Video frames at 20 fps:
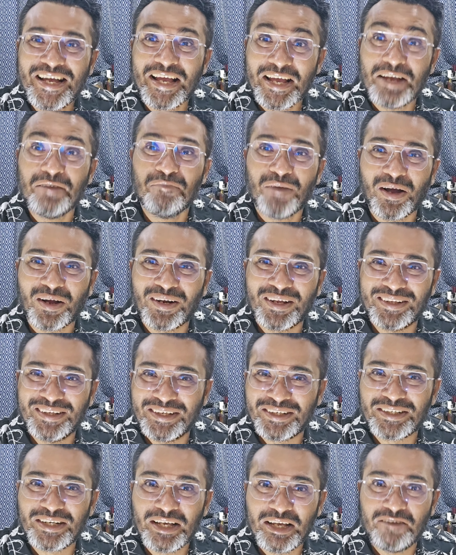in
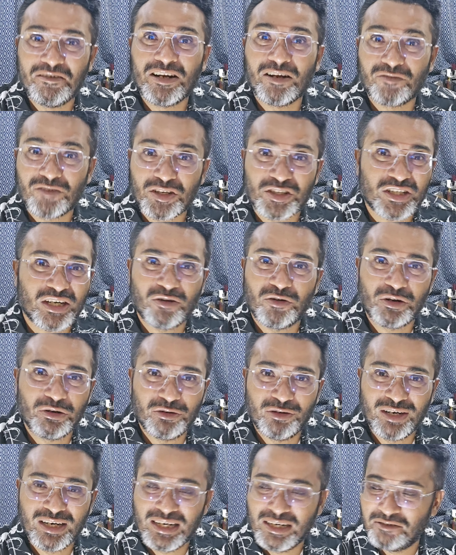Bangladesh. Even after shower, you
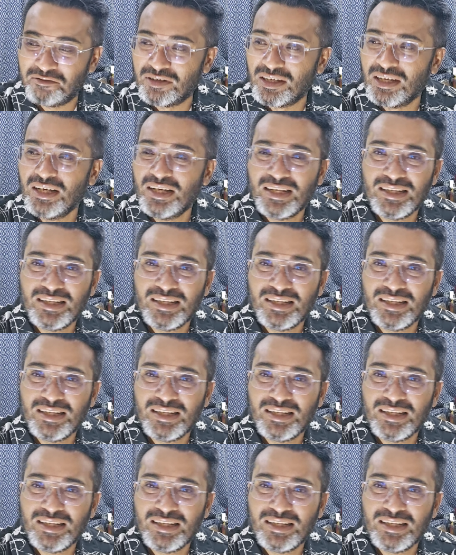don't leave.